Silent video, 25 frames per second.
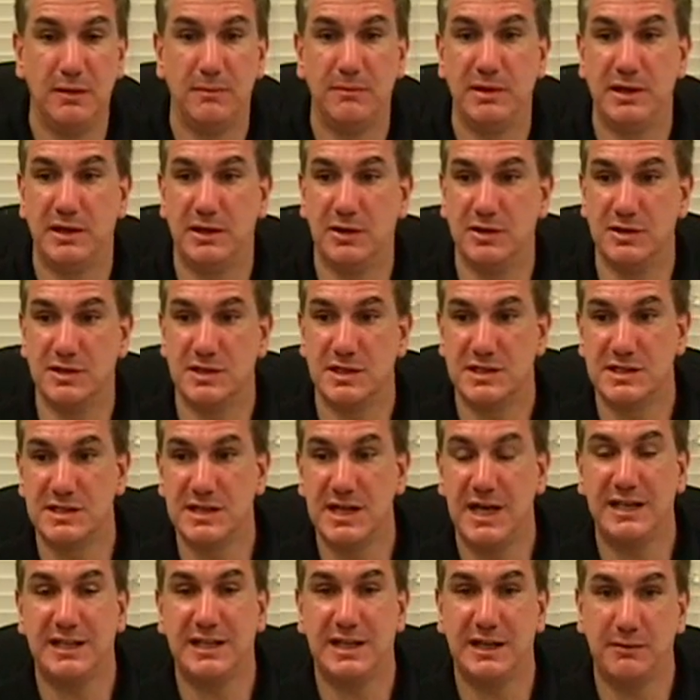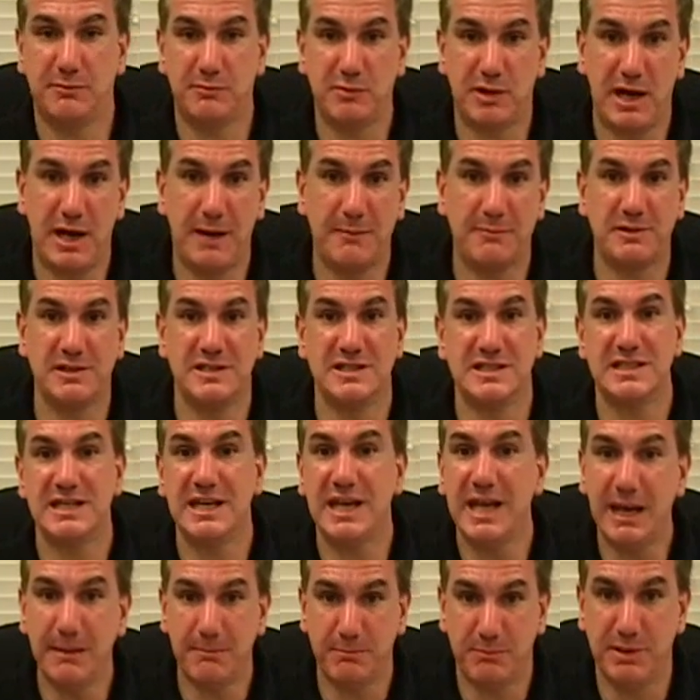Because it's not that Hopkins
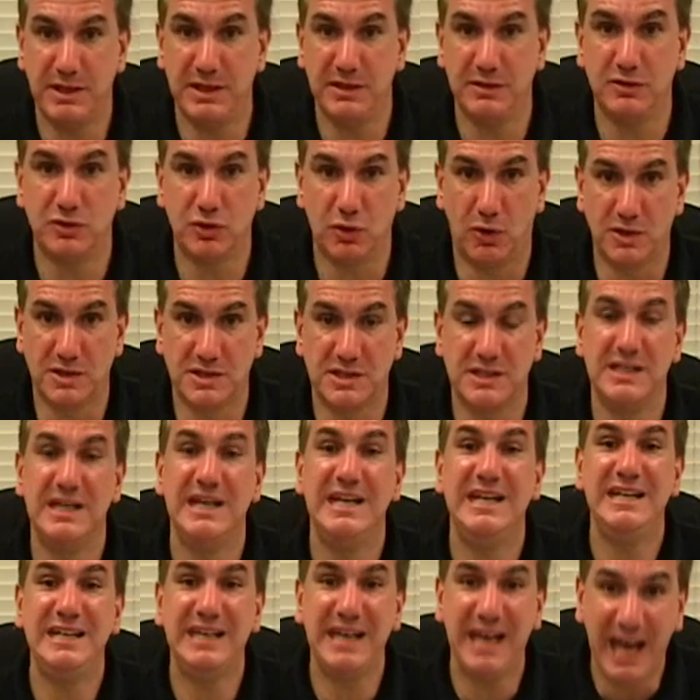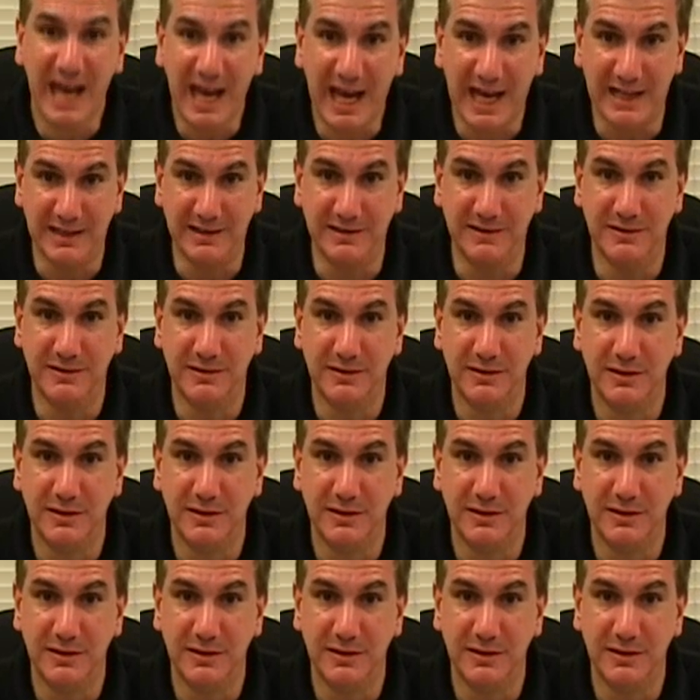can't beat Dawson, he can.